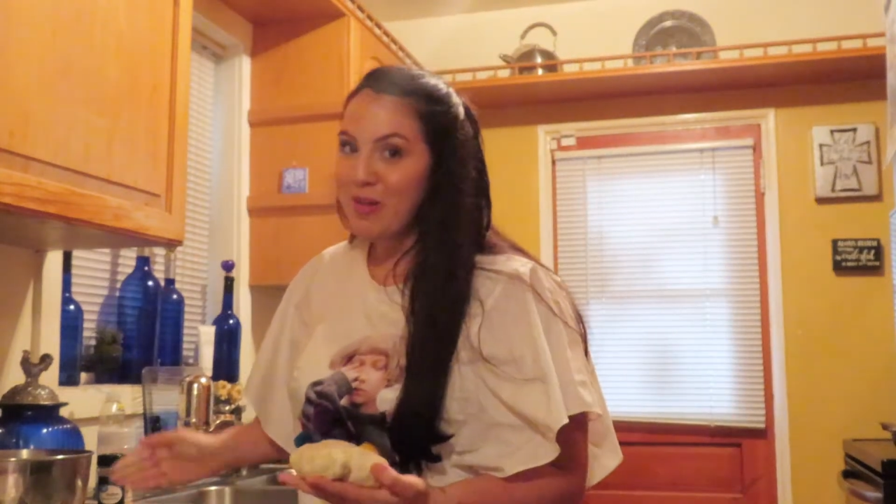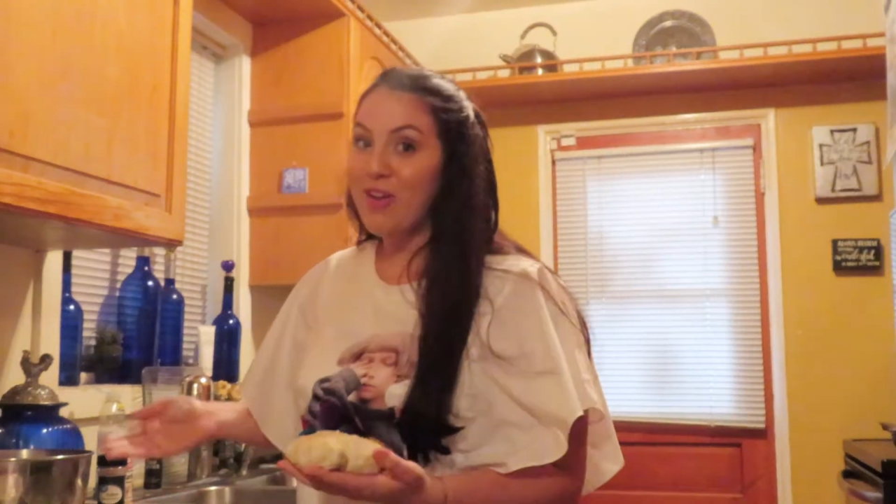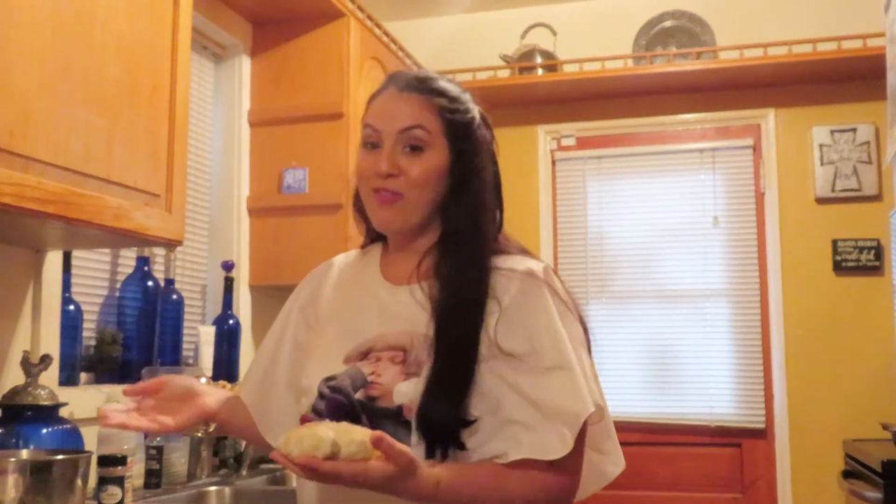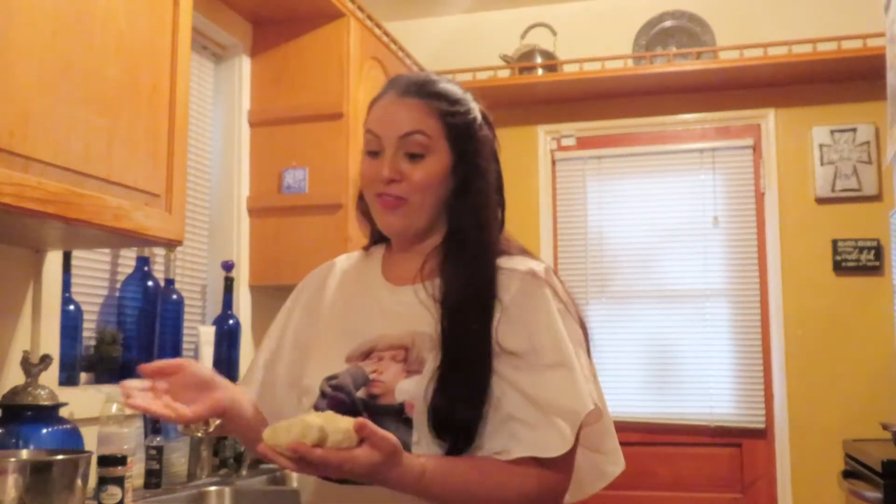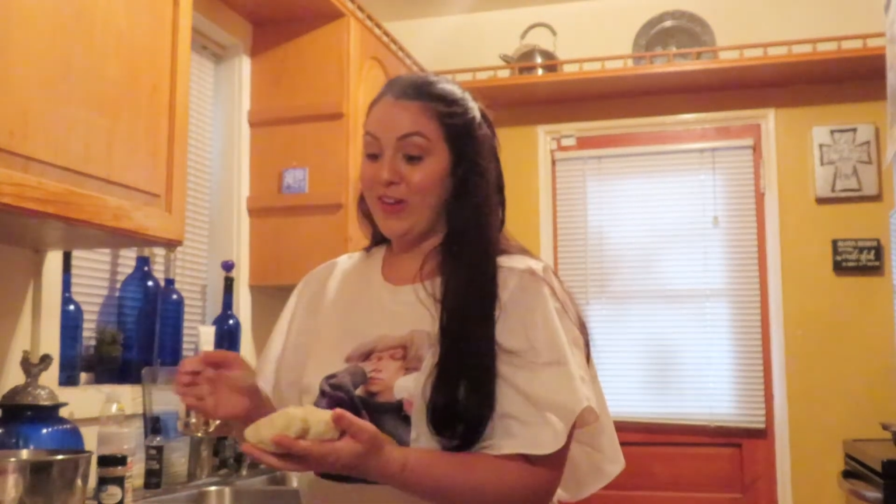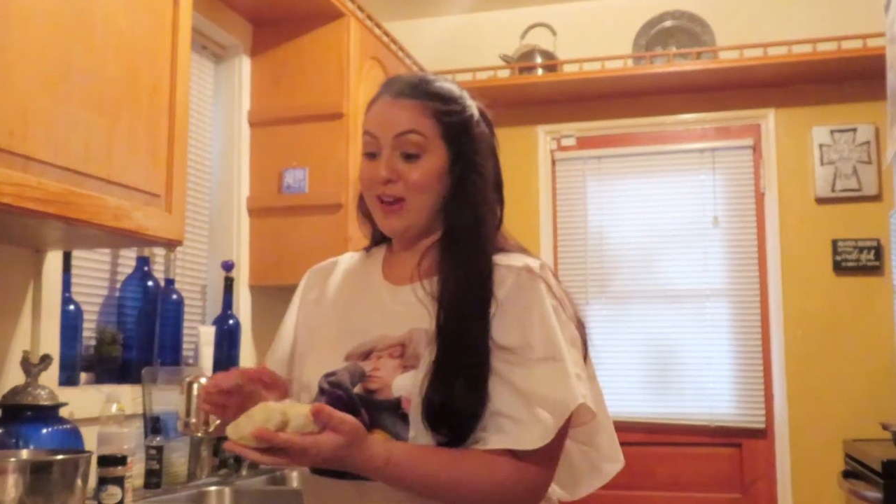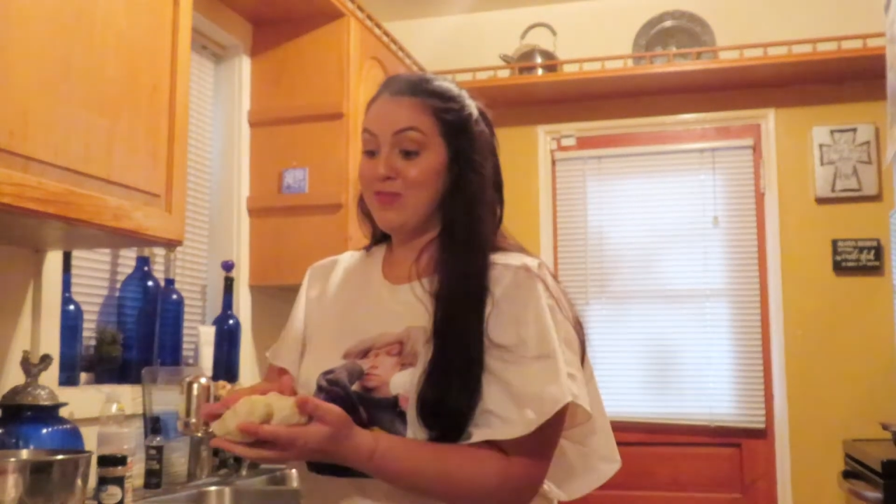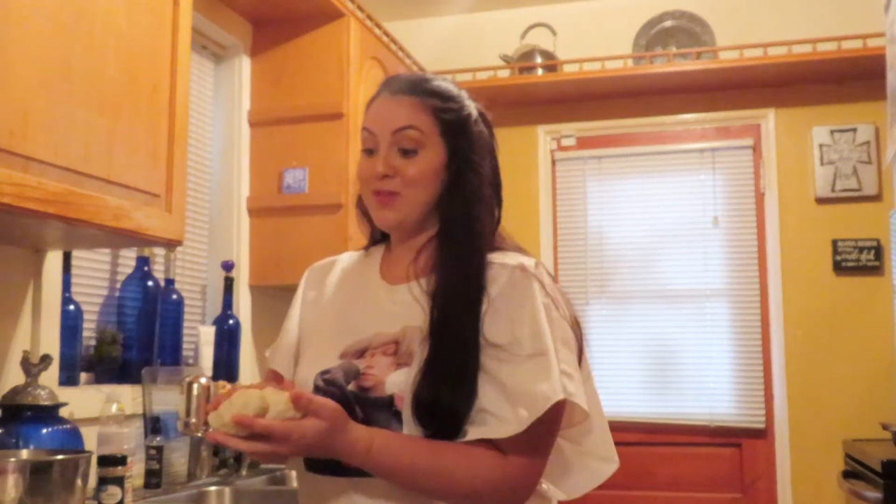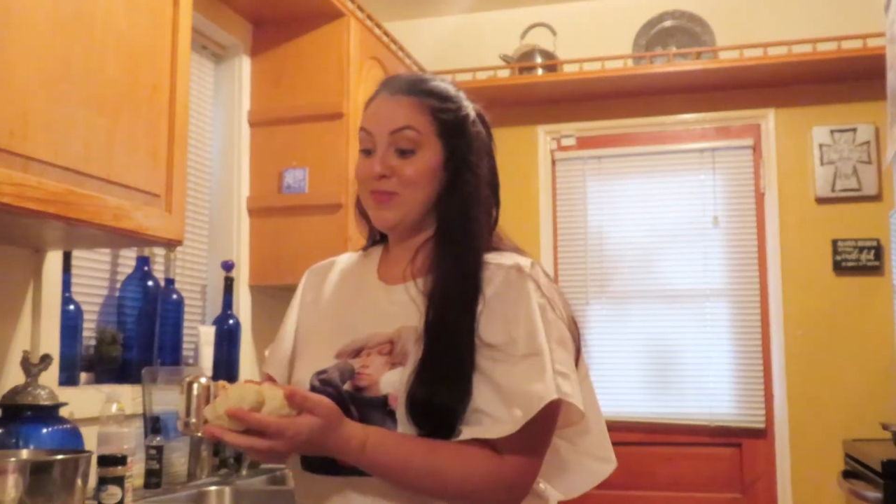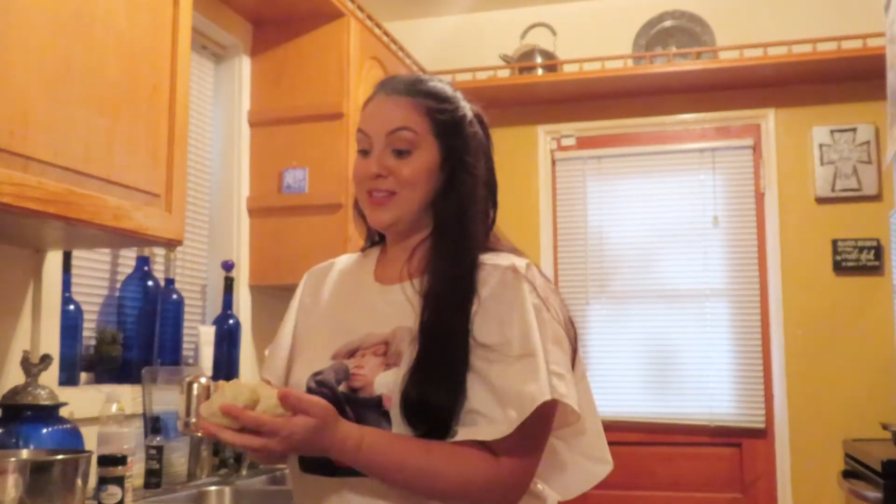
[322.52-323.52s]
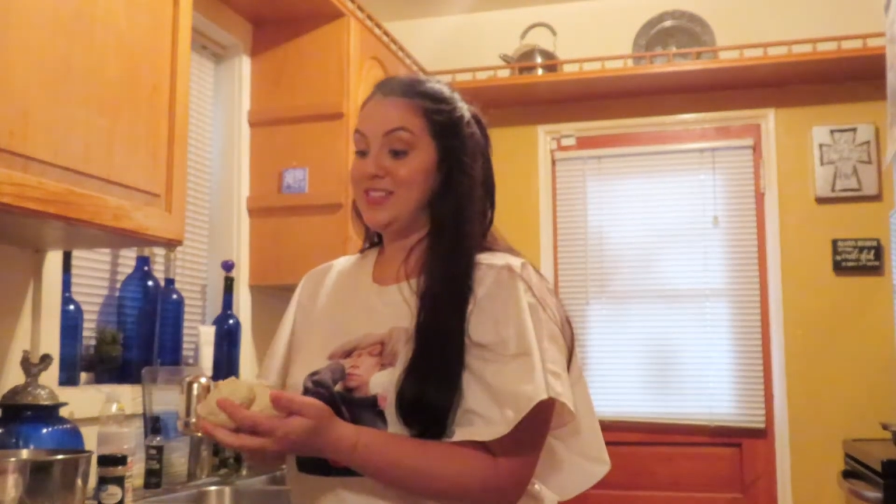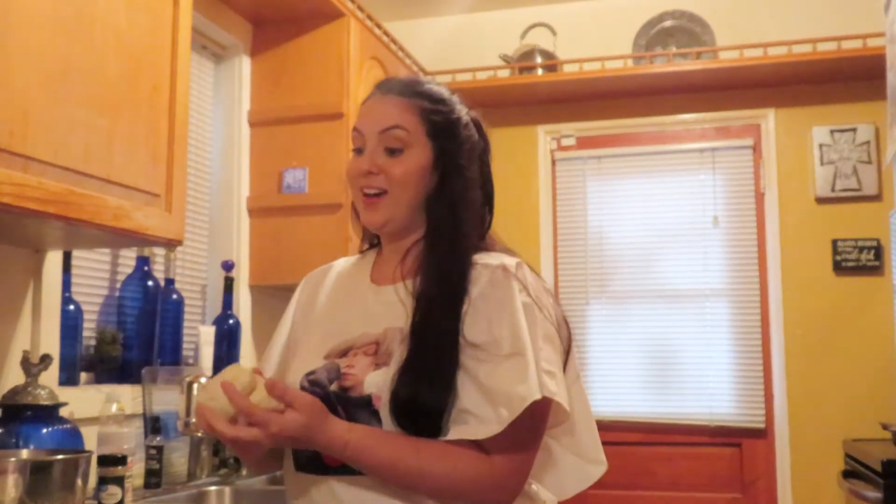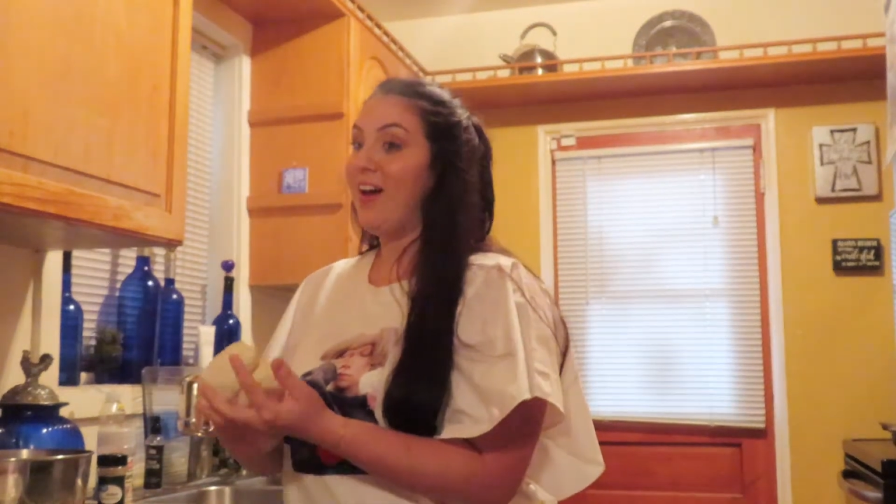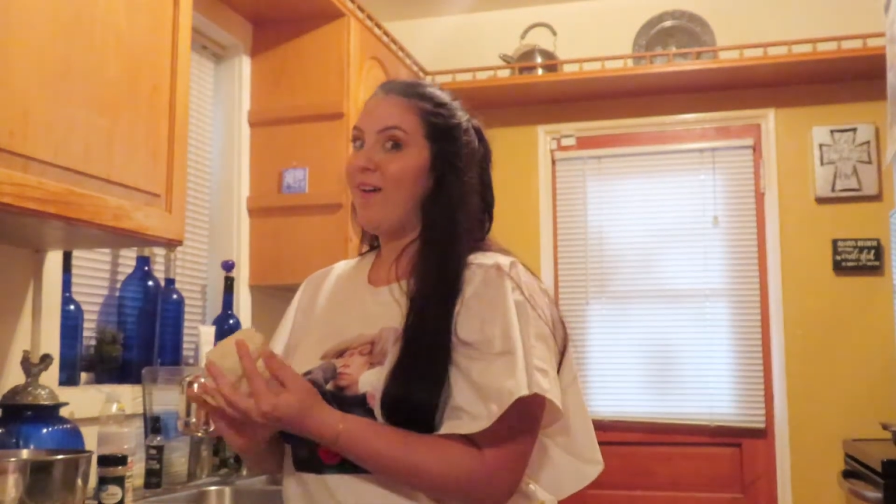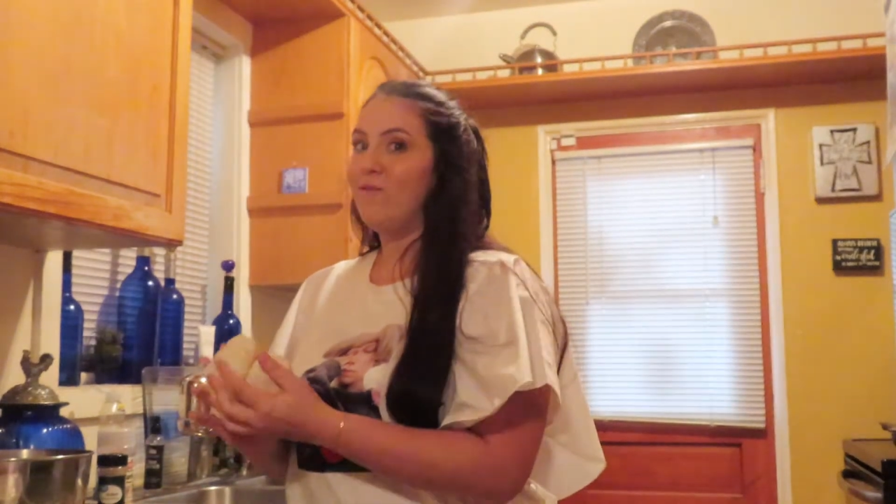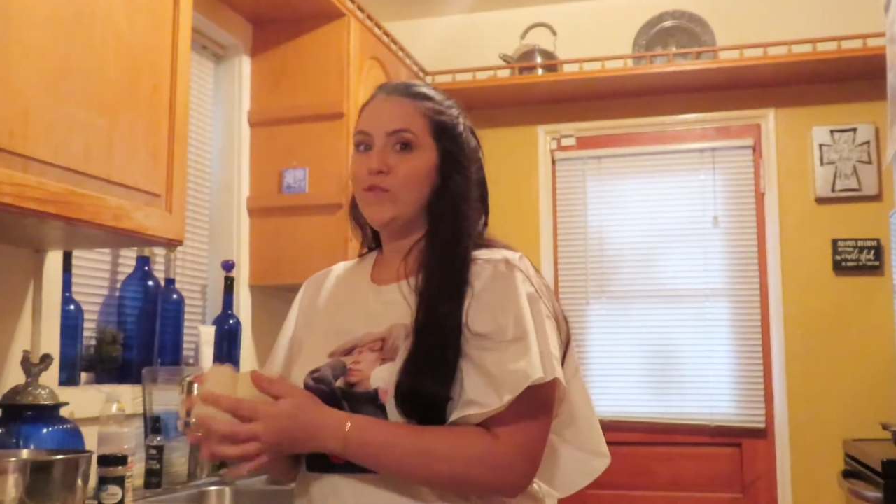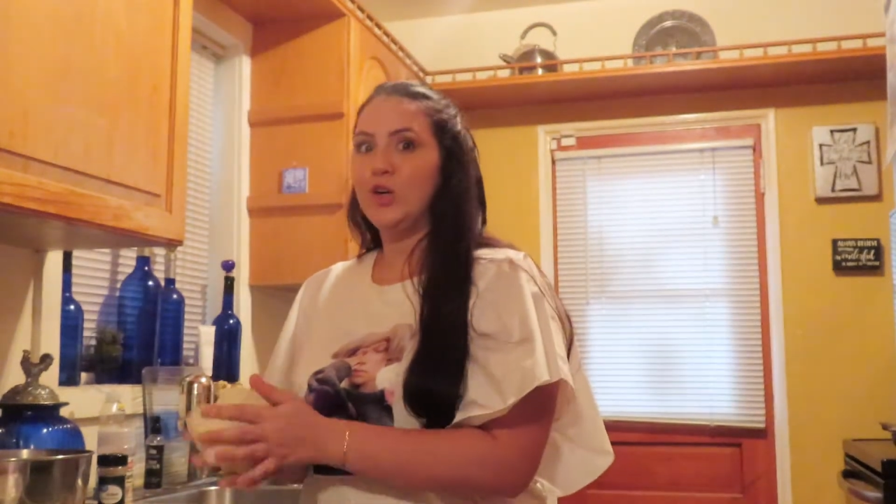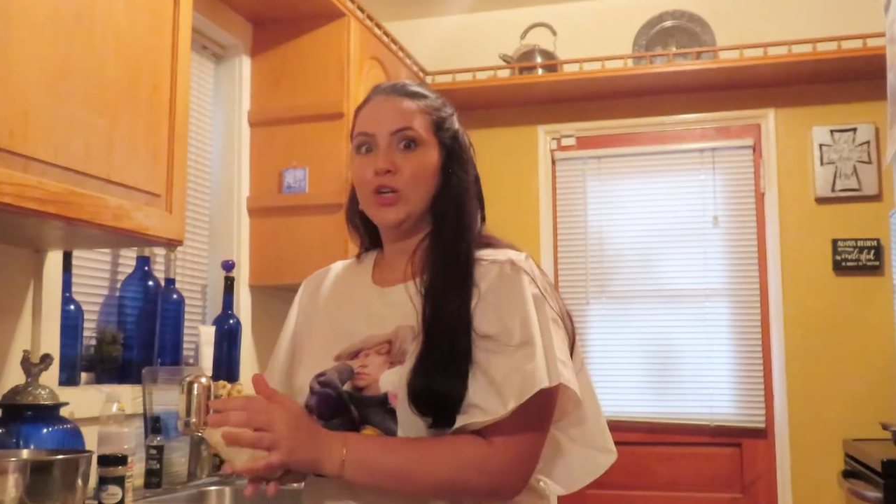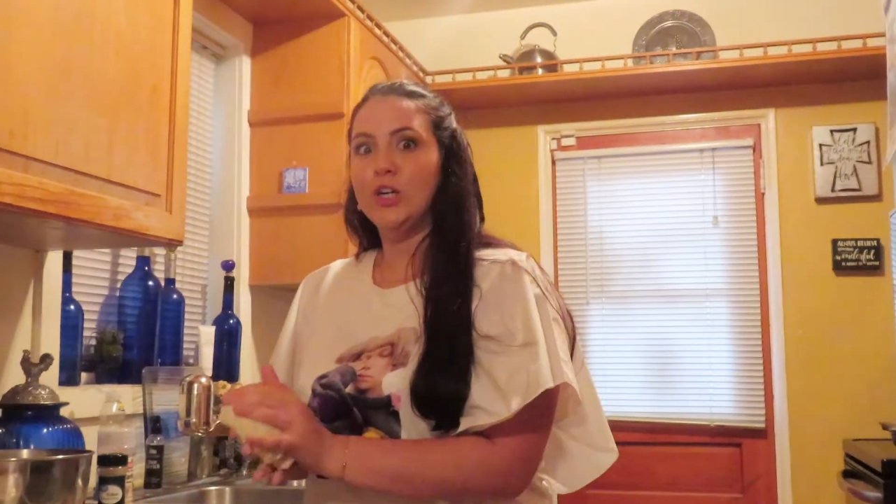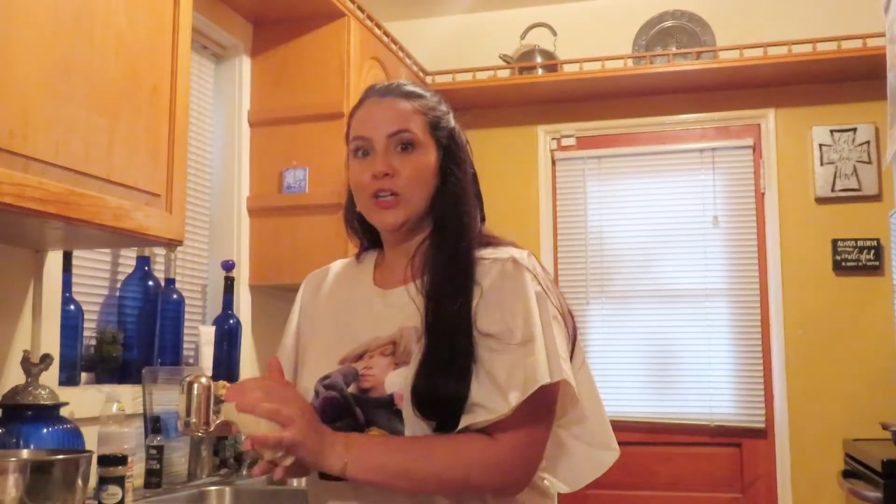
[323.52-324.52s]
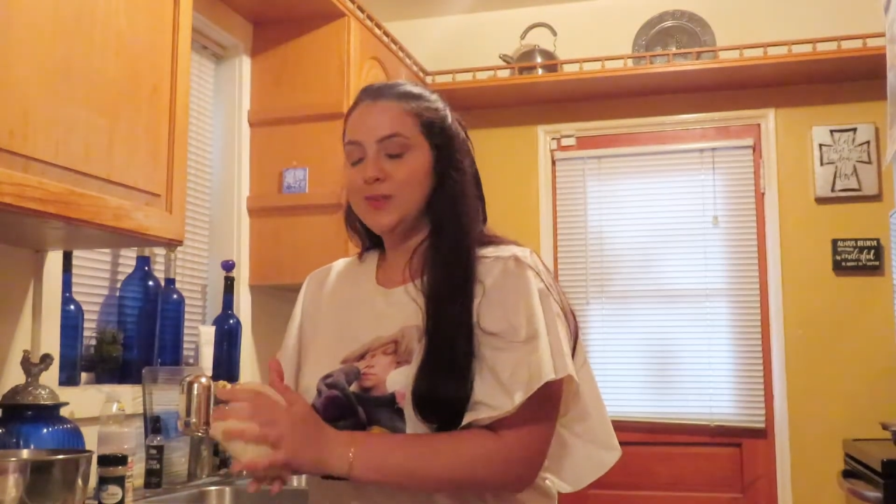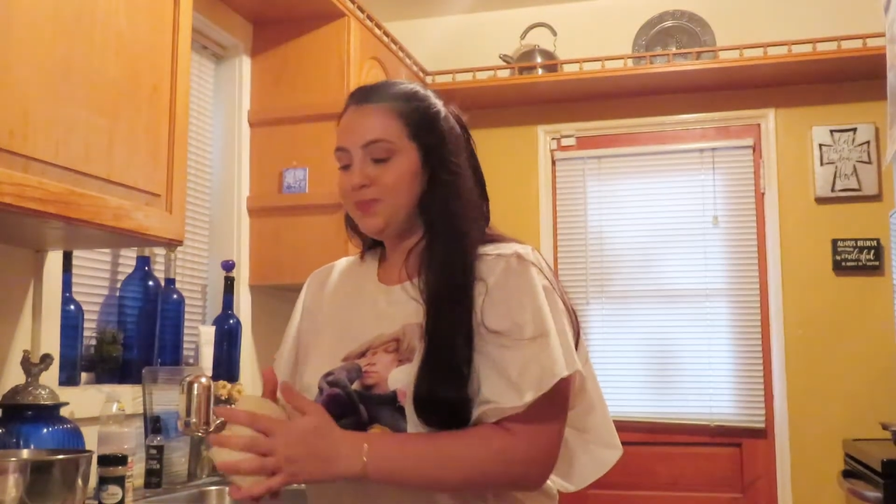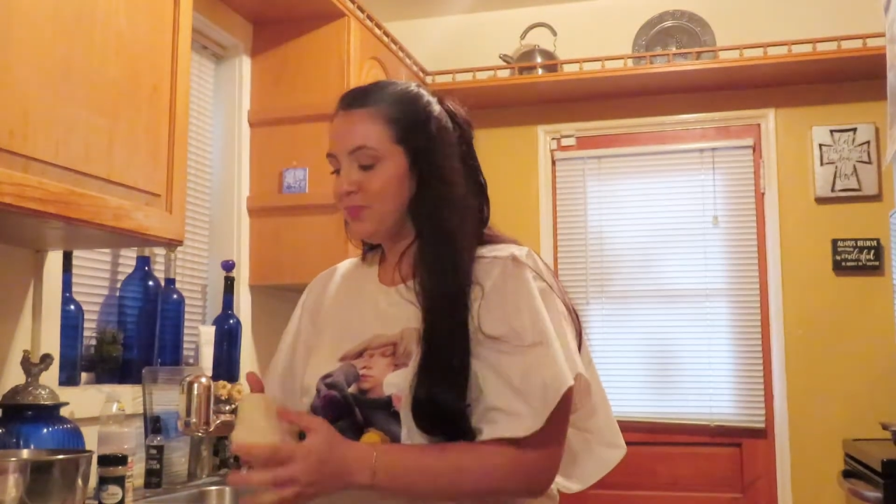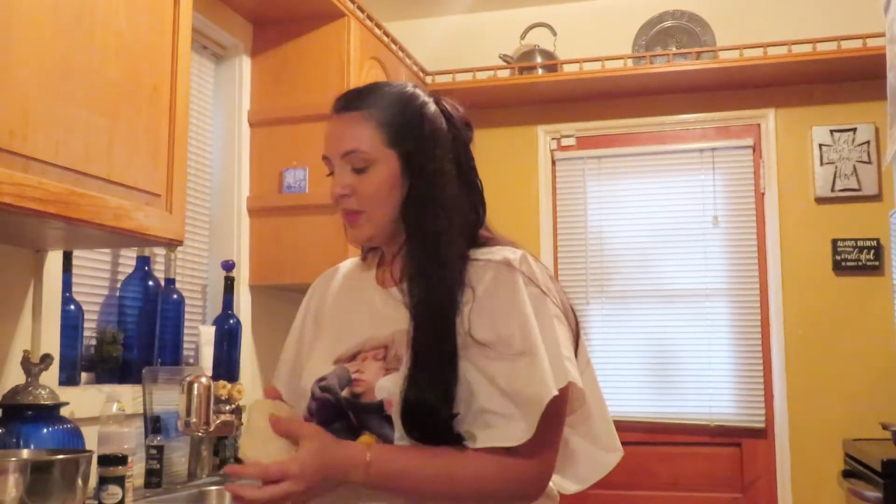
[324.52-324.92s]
my favorite pizza ever.